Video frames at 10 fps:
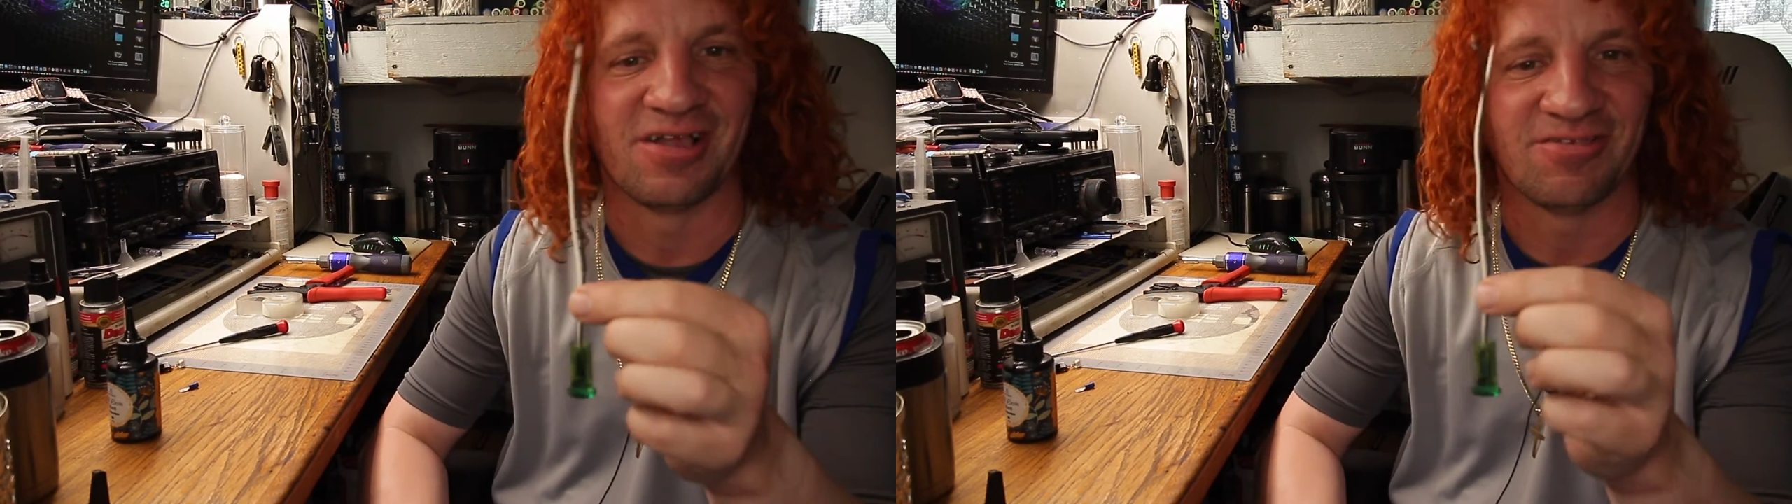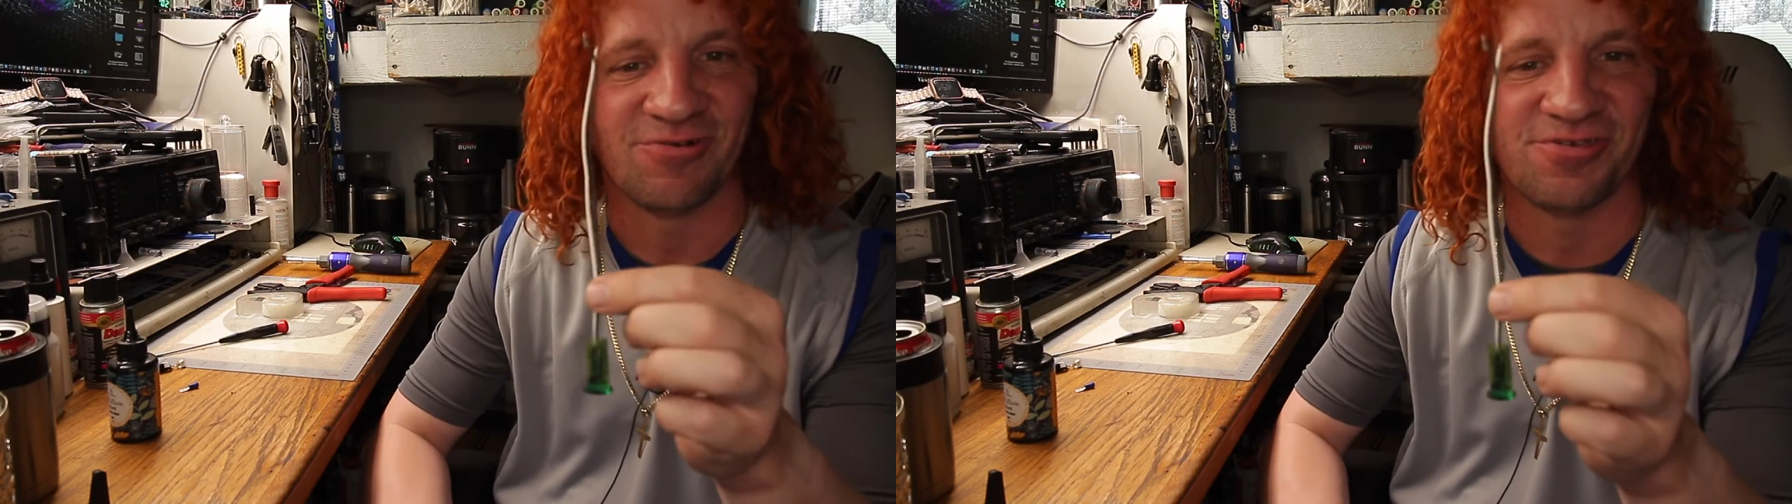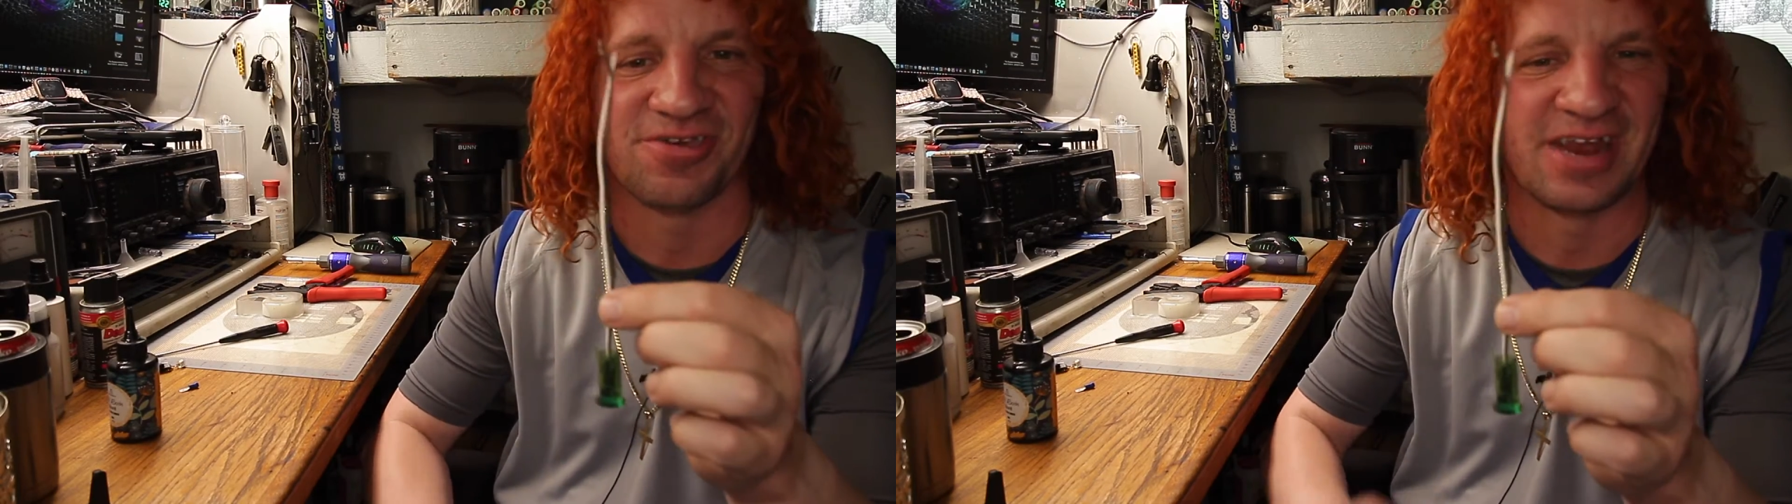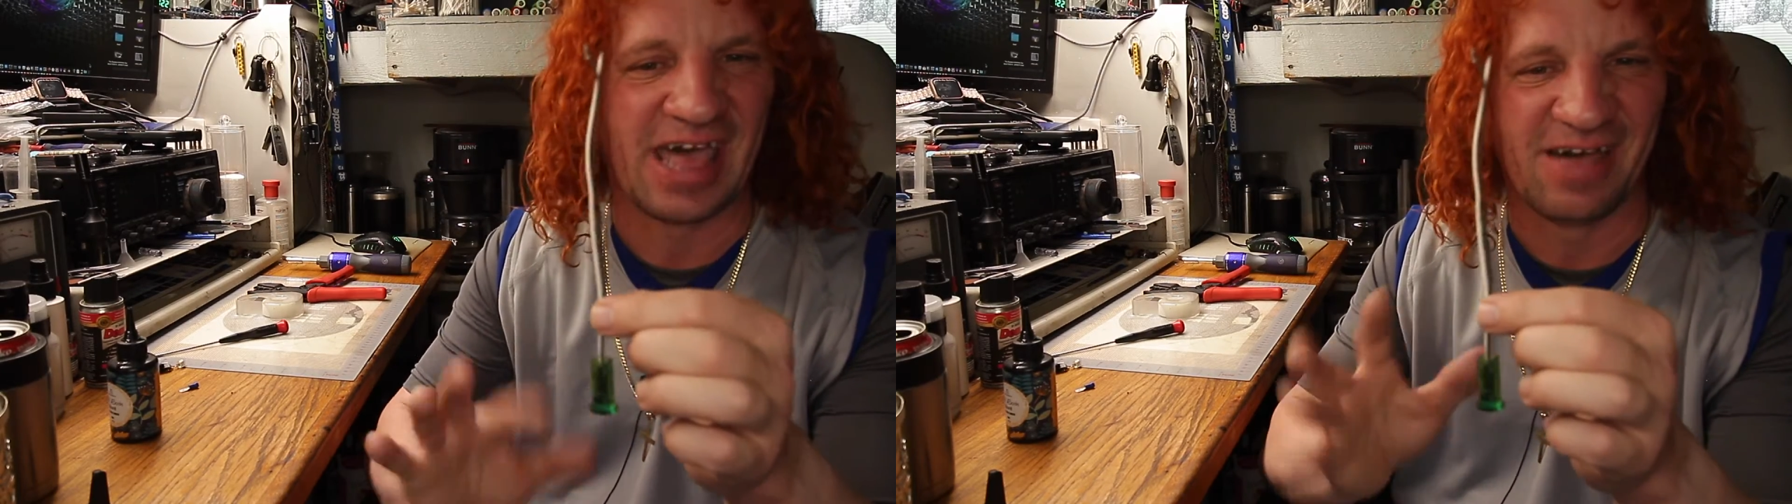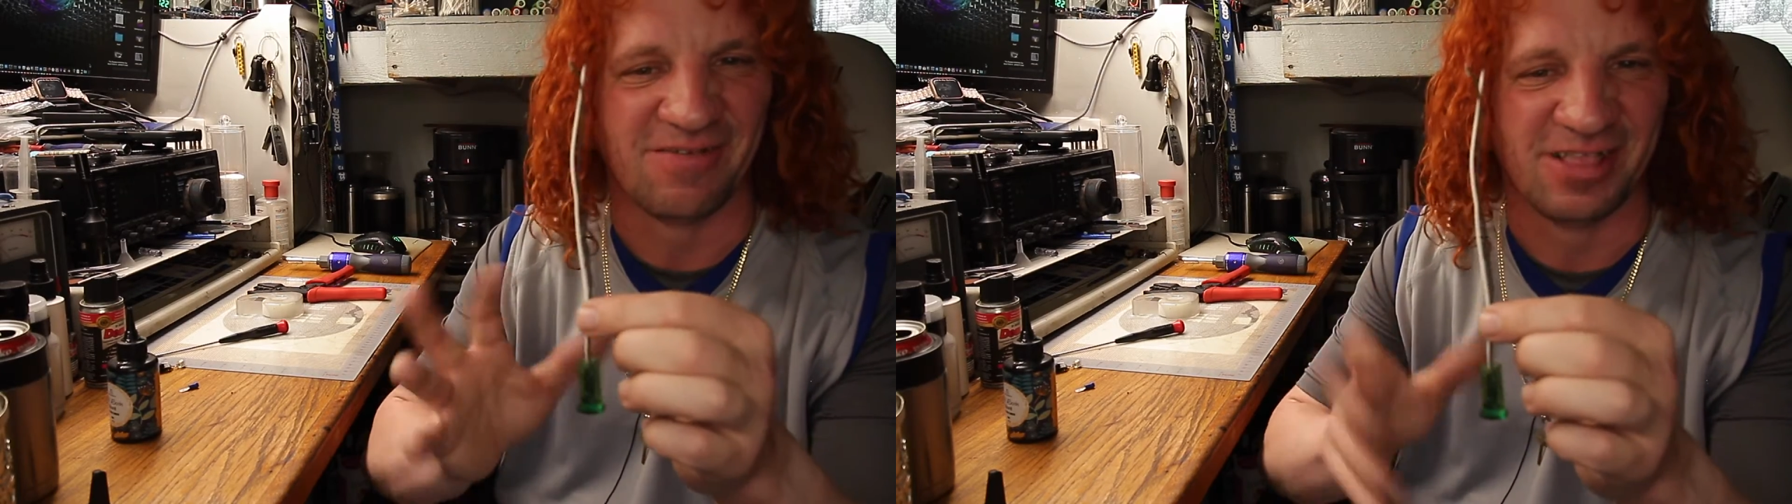it's always going to
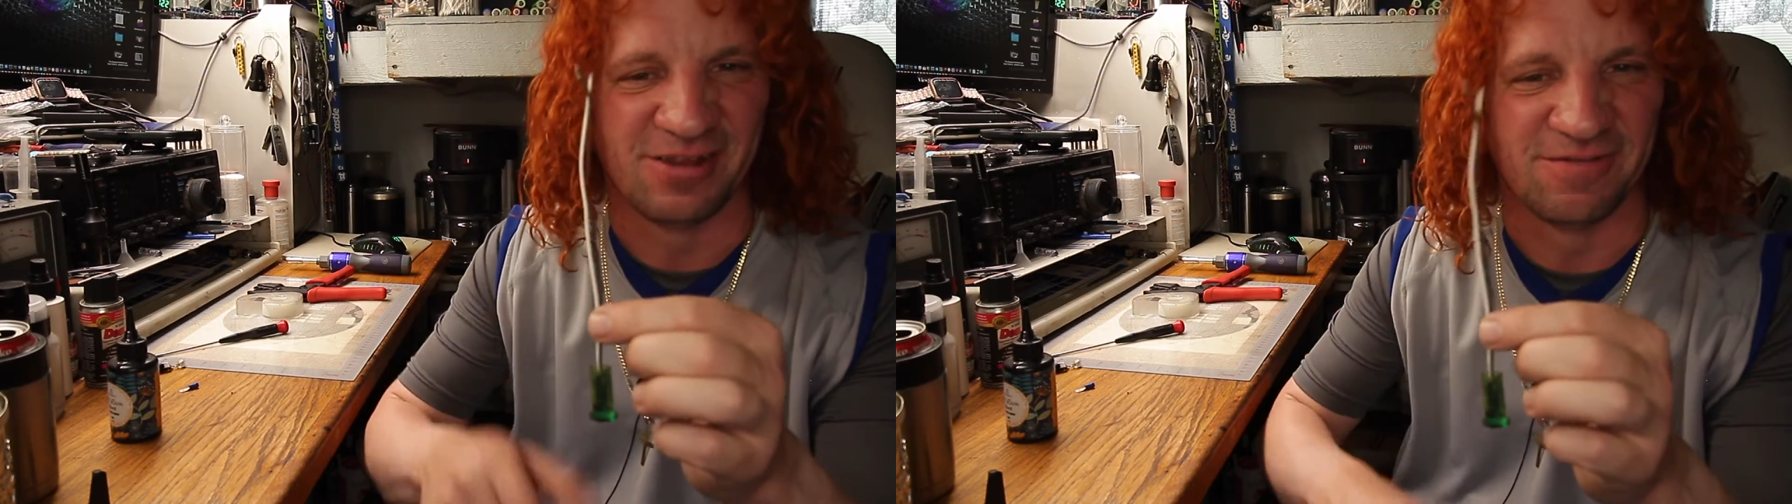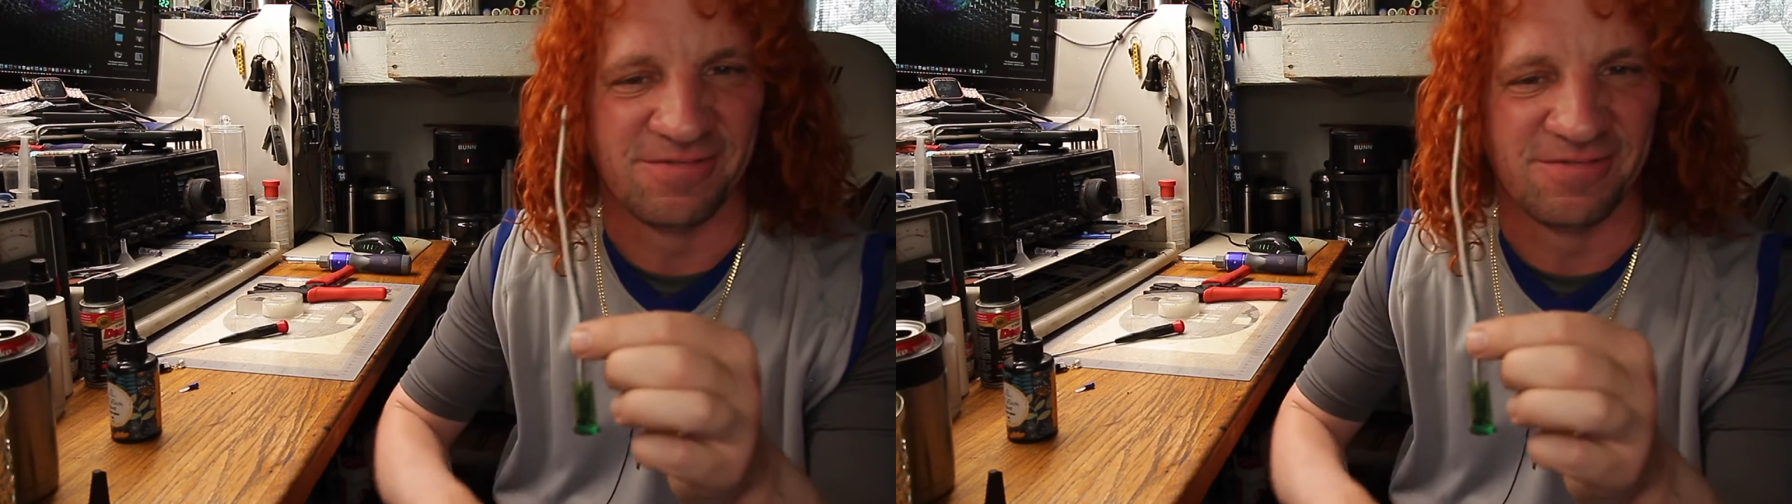have a little